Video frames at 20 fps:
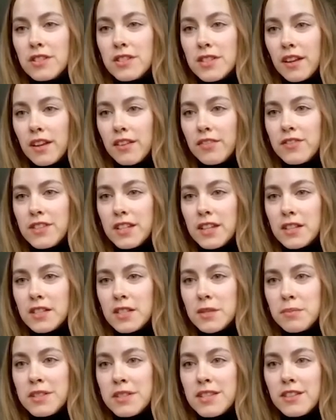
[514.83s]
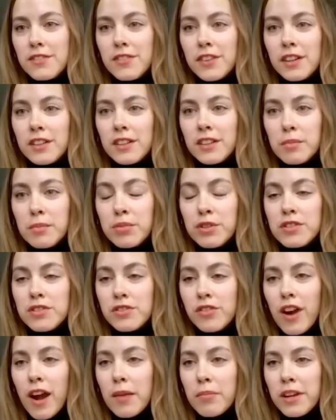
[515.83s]
safety, specifically
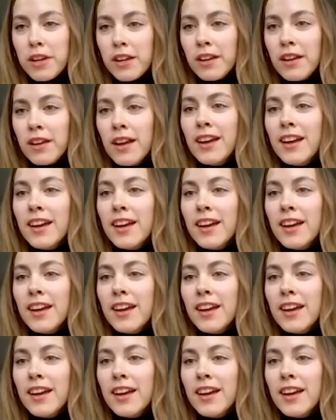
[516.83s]
prescribing